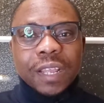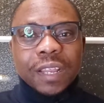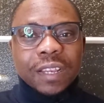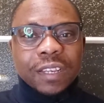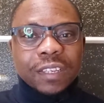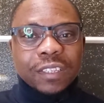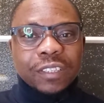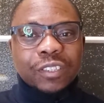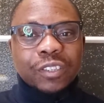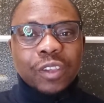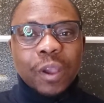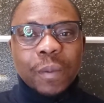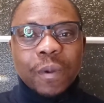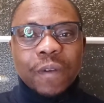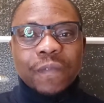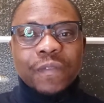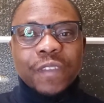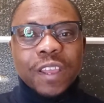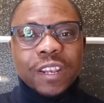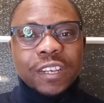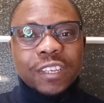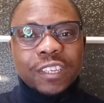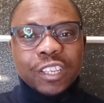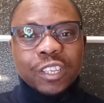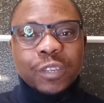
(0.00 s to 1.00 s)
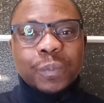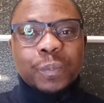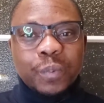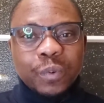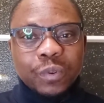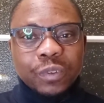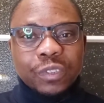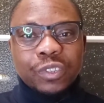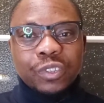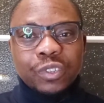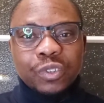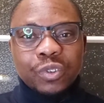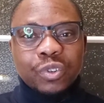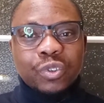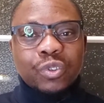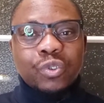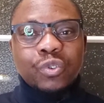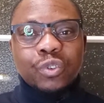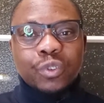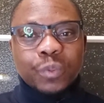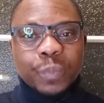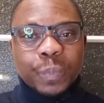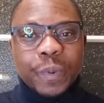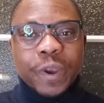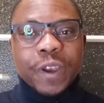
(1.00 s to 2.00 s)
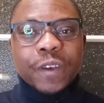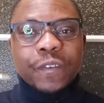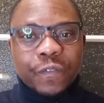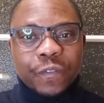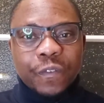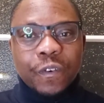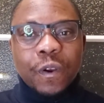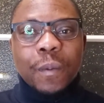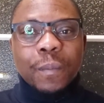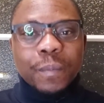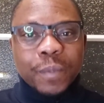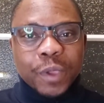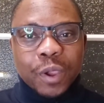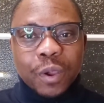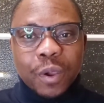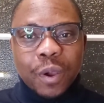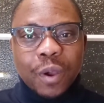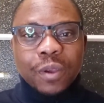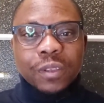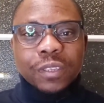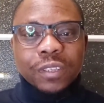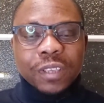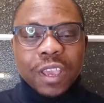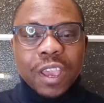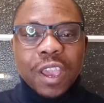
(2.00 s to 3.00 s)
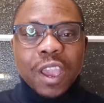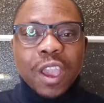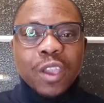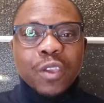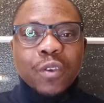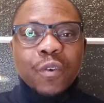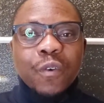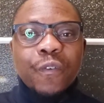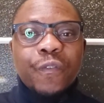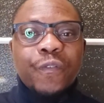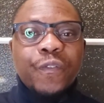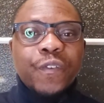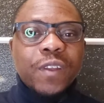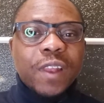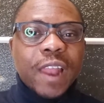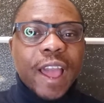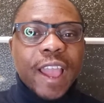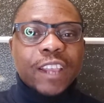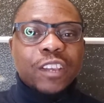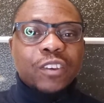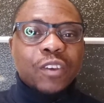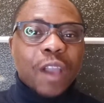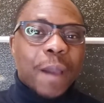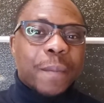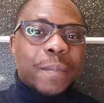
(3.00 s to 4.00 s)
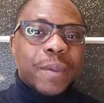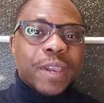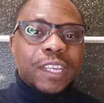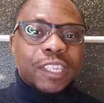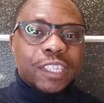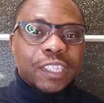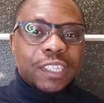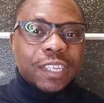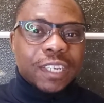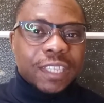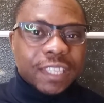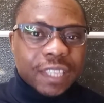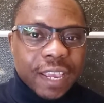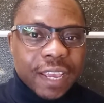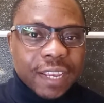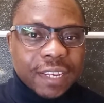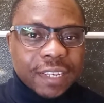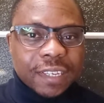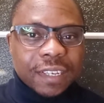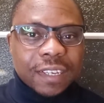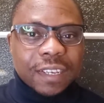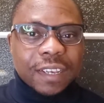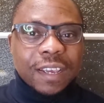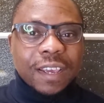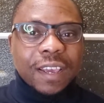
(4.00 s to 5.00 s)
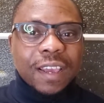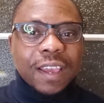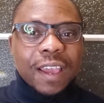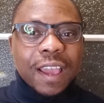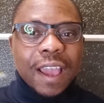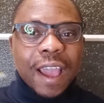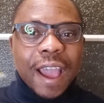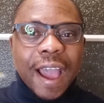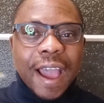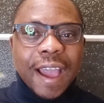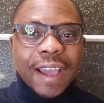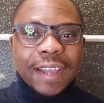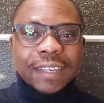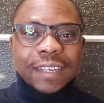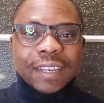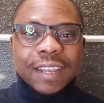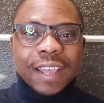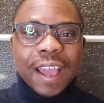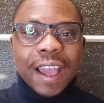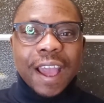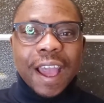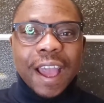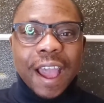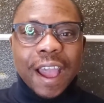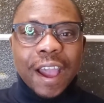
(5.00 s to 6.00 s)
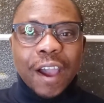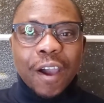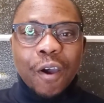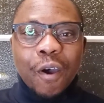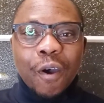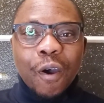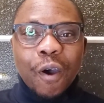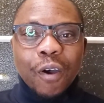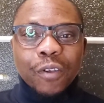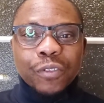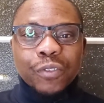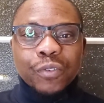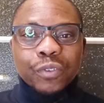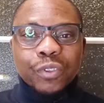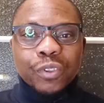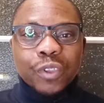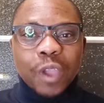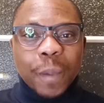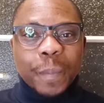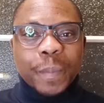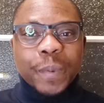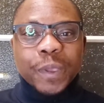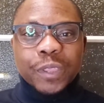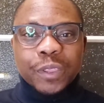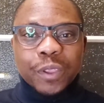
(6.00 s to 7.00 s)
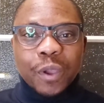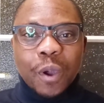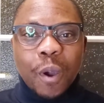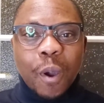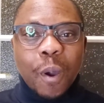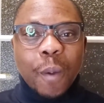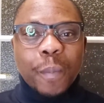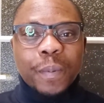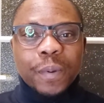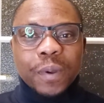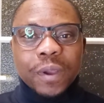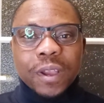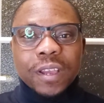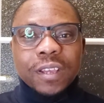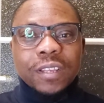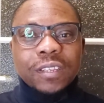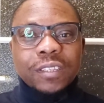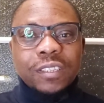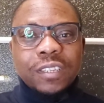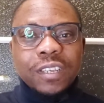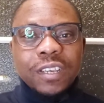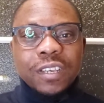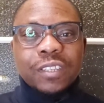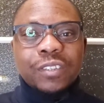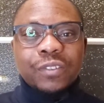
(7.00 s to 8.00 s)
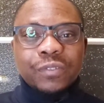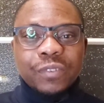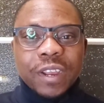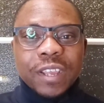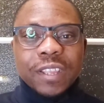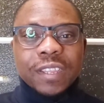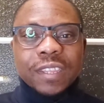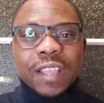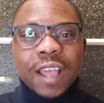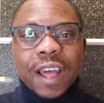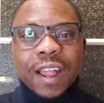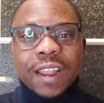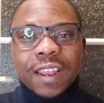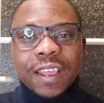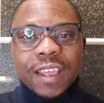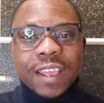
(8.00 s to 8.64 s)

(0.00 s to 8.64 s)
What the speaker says: some of the disputes used to spring from, because you feel like you are being cheated. And to top it up, this rental